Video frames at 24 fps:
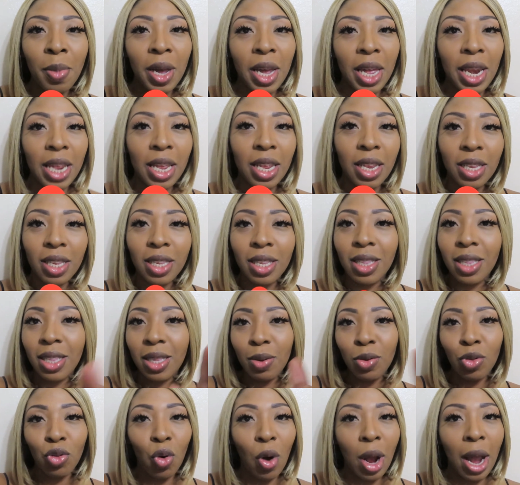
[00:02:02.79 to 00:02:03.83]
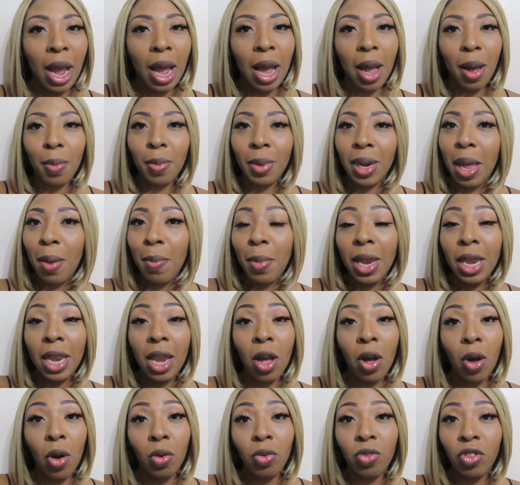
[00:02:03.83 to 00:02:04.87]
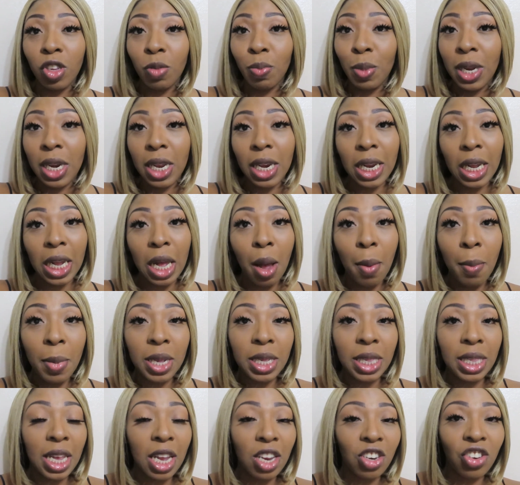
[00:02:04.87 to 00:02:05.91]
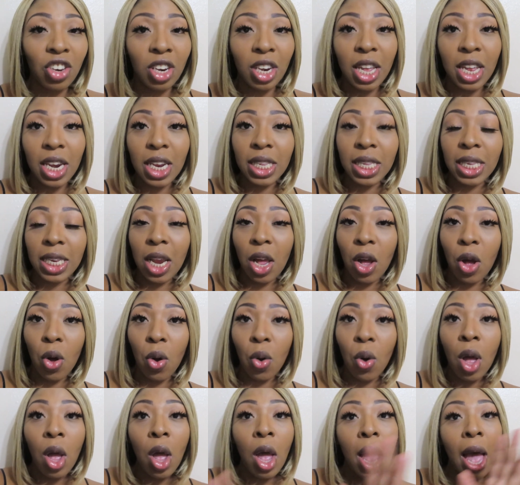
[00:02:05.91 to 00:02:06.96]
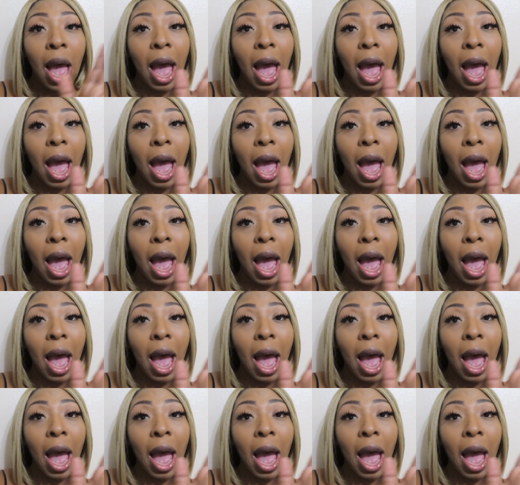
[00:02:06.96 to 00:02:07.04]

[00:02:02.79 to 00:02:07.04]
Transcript: button subscribe let me know just put in the comment section let us know